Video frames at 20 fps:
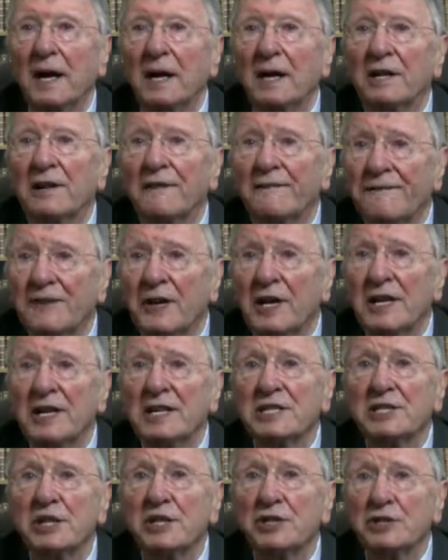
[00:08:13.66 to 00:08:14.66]
The
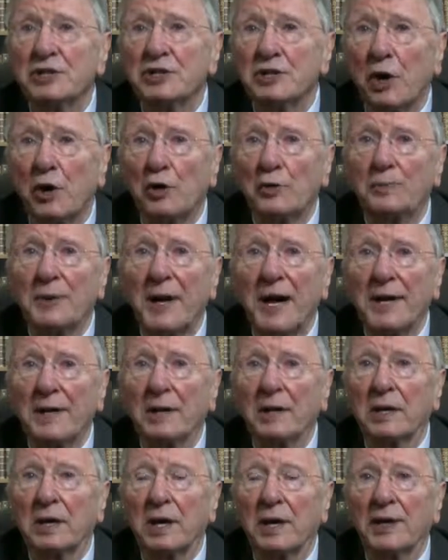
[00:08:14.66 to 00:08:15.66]
furnace control
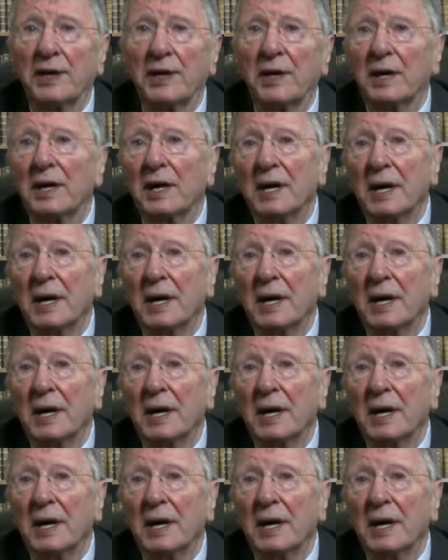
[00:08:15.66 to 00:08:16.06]
panel and